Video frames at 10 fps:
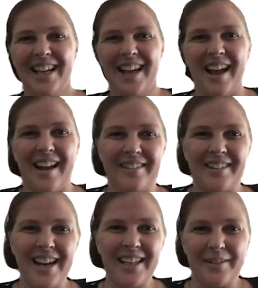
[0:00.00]
all
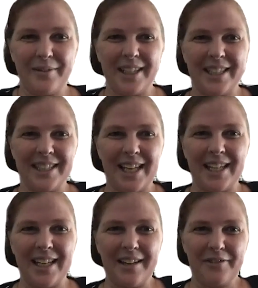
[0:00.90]
right, we're going to
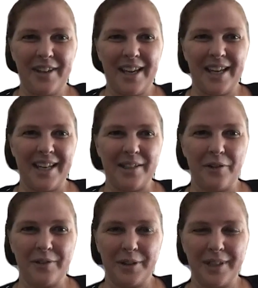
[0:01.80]
sign off and
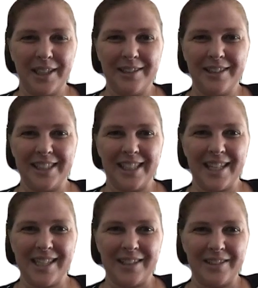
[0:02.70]
hopefully we can do this
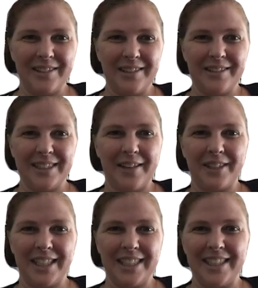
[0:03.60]
again soon. It was
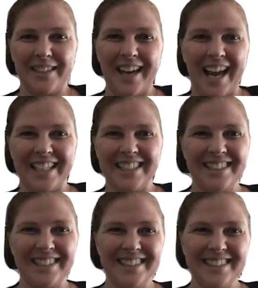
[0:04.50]
lovely to see you guys.
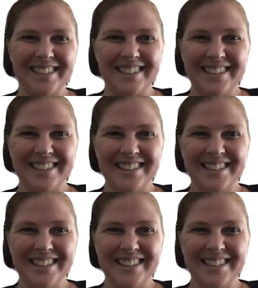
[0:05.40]
Thank you.